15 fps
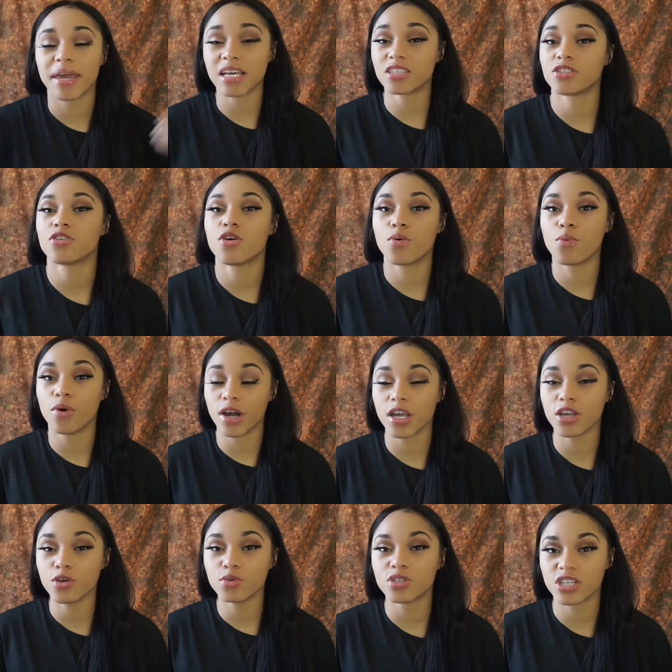based on
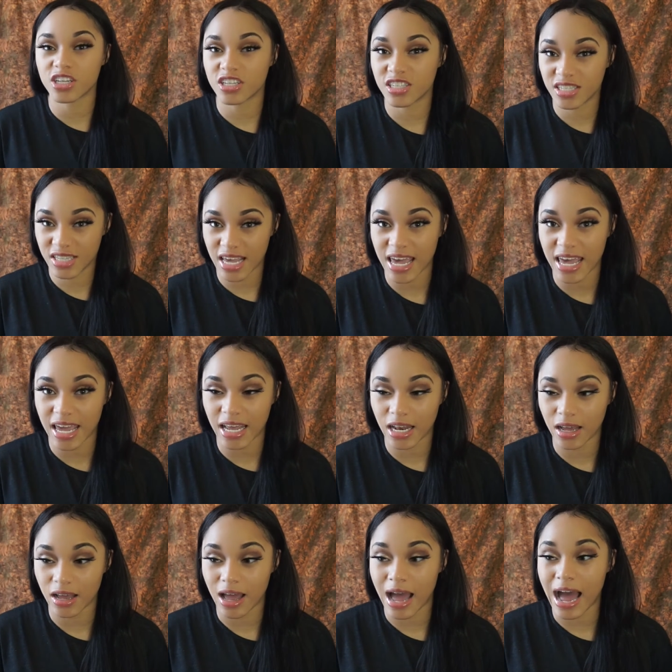what you just said,